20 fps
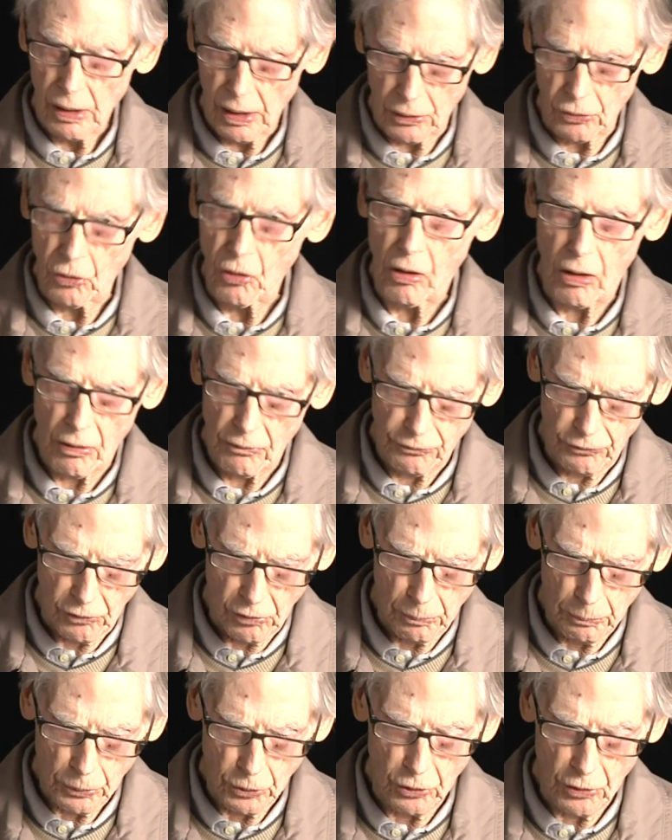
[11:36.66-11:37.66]
an
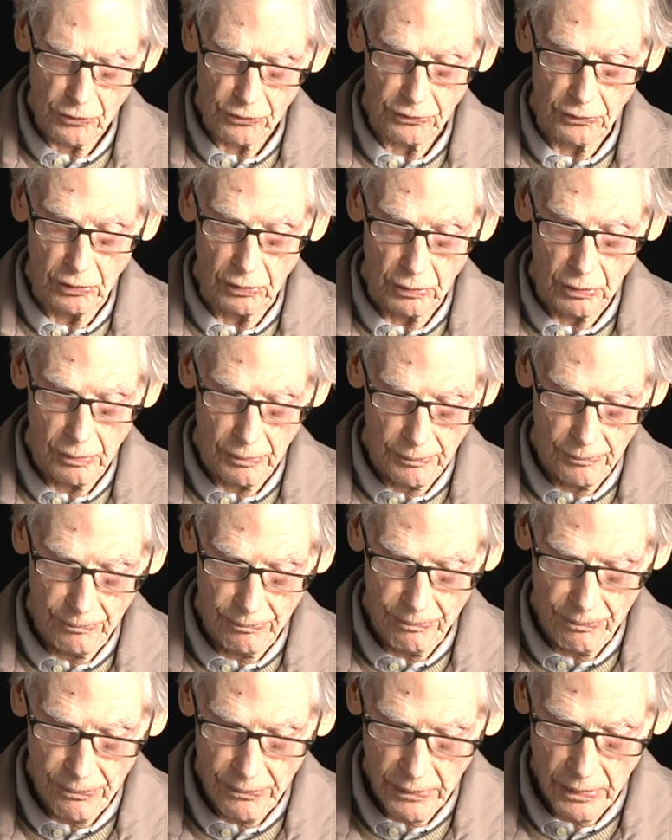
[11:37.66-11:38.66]
awful person.
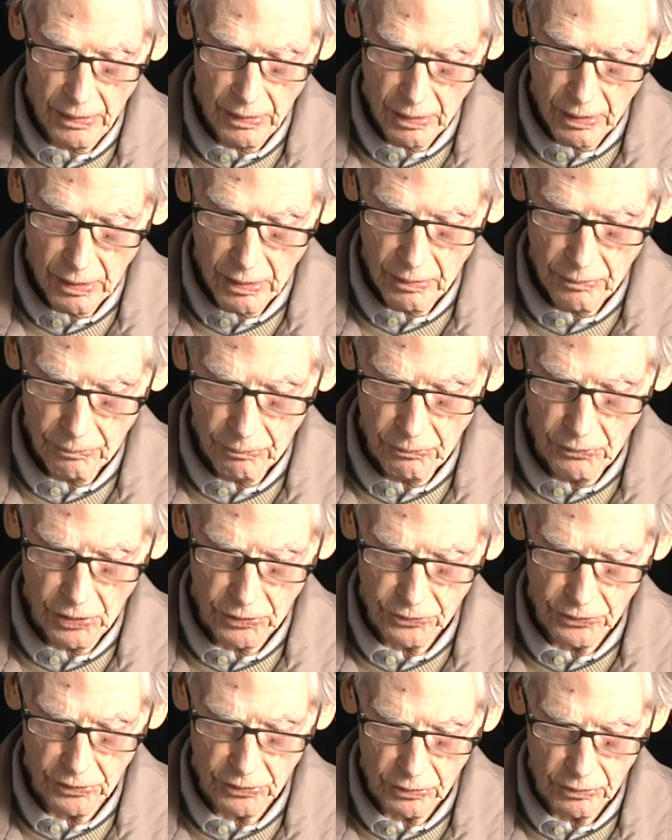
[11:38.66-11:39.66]

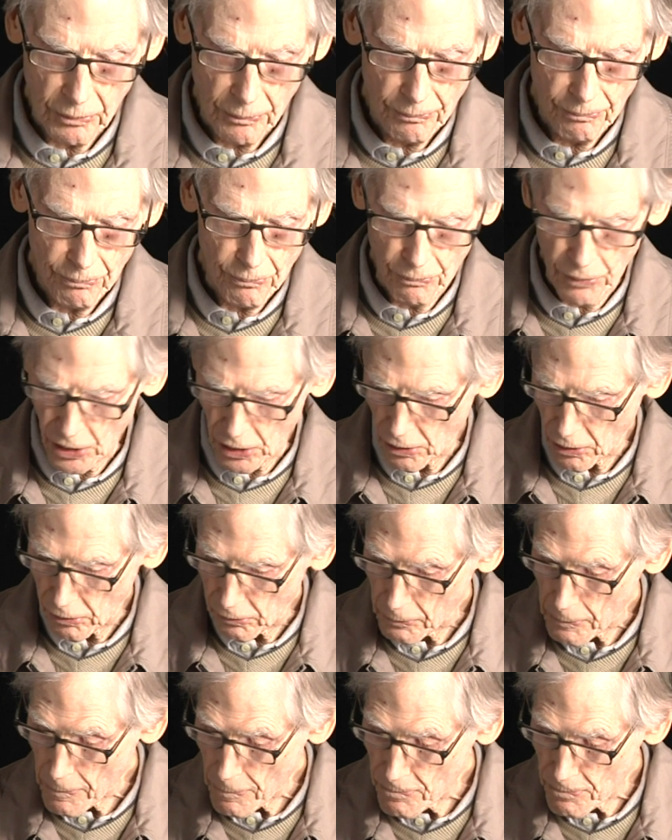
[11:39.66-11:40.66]
Mrs.
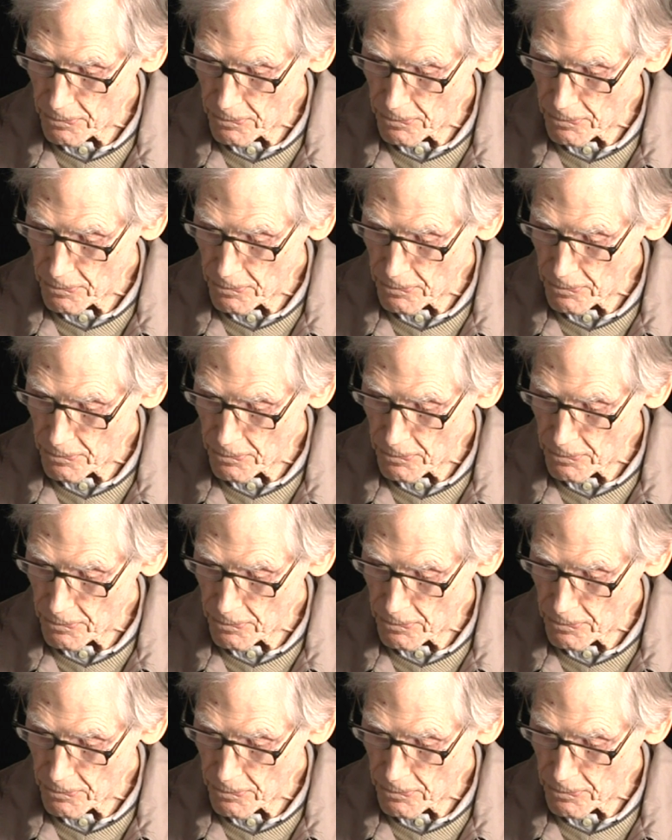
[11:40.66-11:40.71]
Bell